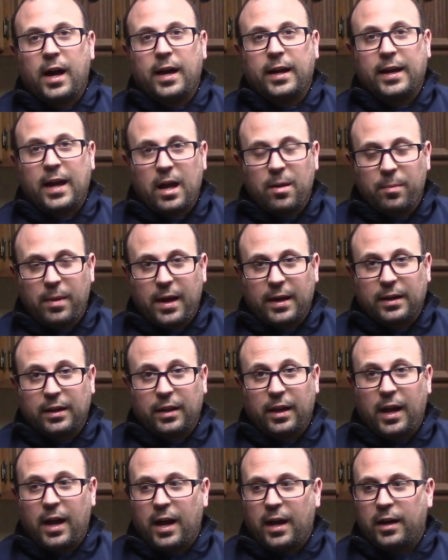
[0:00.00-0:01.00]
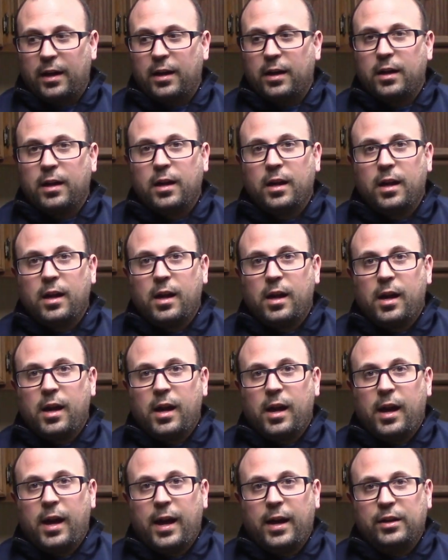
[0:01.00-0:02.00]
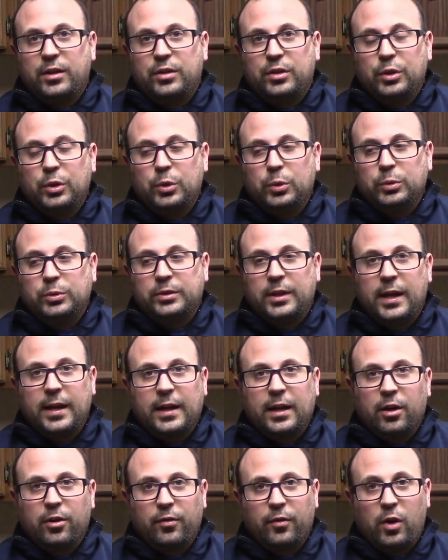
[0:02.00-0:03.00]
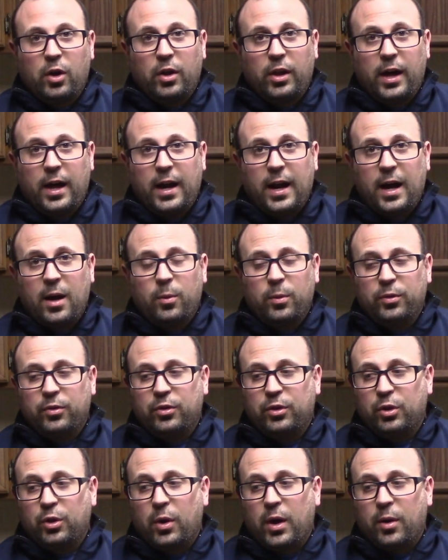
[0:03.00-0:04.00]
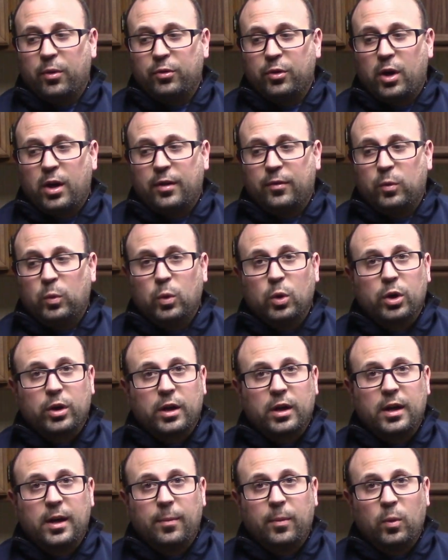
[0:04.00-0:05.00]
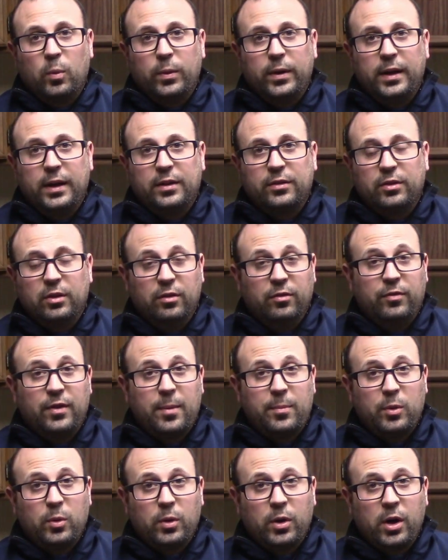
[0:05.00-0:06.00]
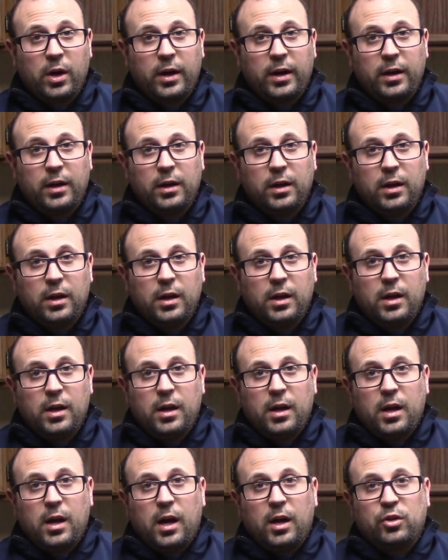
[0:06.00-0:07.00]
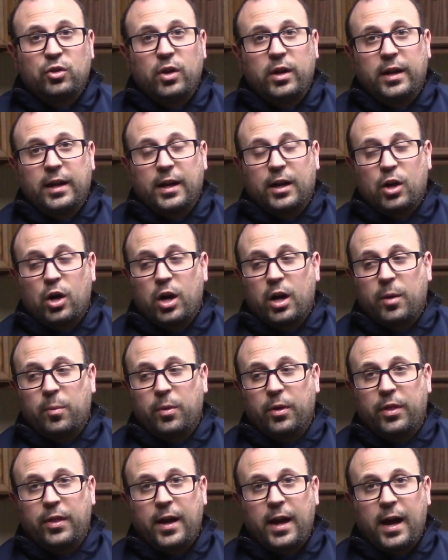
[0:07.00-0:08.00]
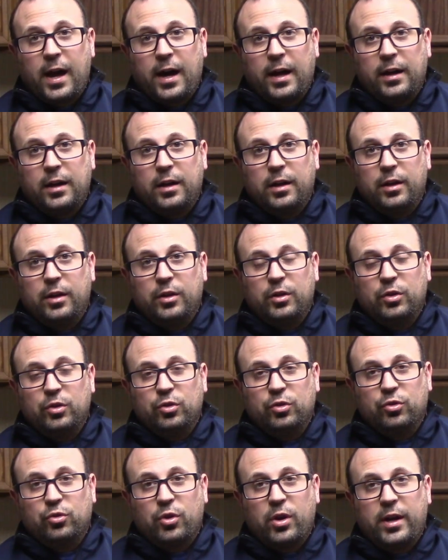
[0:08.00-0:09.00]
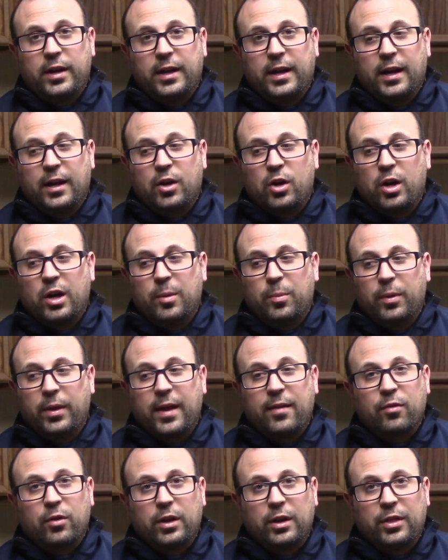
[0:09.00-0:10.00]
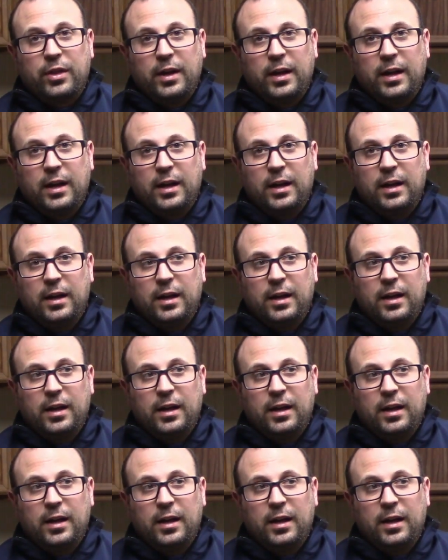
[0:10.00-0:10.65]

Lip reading: came back to that. Had to take care of all that. I was off work a couple weeks in February, trying to get caught up with that, trying to get caught up with everything,